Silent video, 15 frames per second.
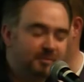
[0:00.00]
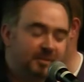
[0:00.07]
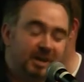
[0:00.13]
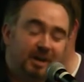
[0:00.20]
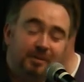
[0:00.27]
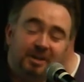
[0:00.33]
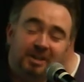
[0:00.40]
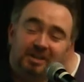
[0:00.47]

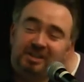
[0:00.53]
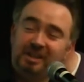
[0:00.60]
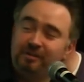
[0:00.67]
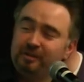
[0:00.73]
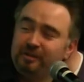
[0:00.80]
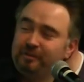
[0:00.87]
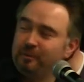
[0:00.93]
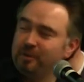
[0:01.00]
uh, but you can see
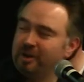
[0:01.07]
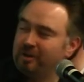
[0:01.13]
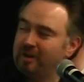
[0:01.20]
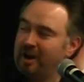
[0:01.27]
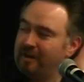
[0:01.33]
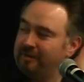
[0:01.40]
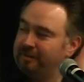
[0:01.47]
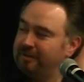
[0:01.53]
from the
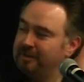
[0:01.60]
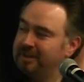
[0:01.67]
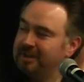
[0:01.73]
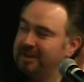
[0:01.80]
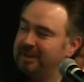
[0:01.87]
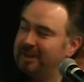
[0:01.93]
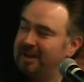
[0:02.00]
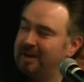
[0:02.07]
photograph,
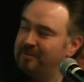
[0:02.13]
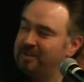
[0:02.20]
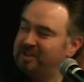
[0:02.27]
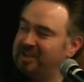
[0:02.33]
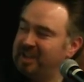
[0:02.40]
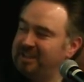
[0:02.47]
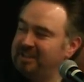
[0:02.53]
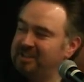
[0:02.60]
um, the
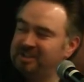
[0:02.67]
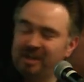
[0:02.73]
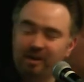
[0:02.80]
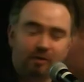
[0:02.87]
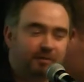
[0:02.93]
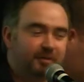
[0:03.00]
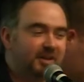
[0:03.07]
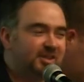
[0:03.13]
site
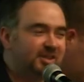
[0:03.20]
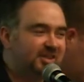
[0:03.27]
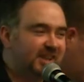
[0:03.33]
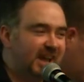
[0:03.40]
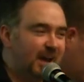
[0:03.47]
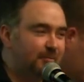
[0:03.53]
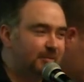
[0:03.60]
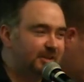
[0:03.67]
itself is
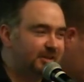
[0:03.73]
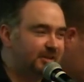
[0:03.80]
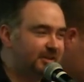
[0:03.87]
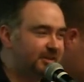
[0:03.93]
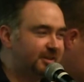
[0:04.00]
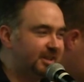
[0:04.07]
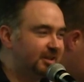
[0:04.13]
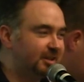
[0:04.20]
stepped in
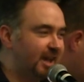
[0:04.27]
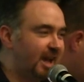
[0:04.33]
three